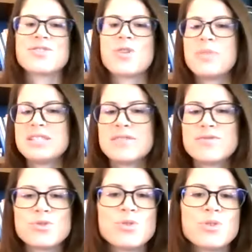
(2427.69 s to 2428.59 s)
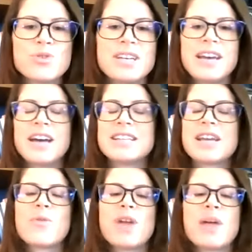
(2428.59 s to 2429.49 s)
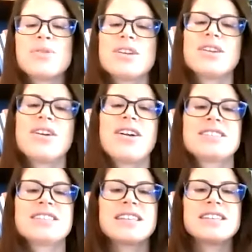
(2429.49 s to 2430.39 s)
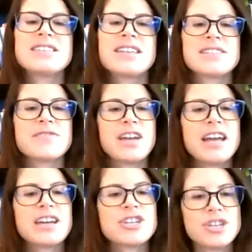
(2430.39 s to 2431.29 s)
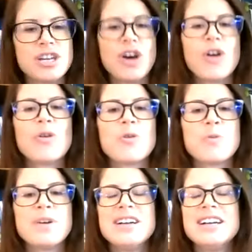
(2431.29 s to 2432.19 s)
or a piece of jewelry that it's like when I put it on, it's like this sense of connection and home.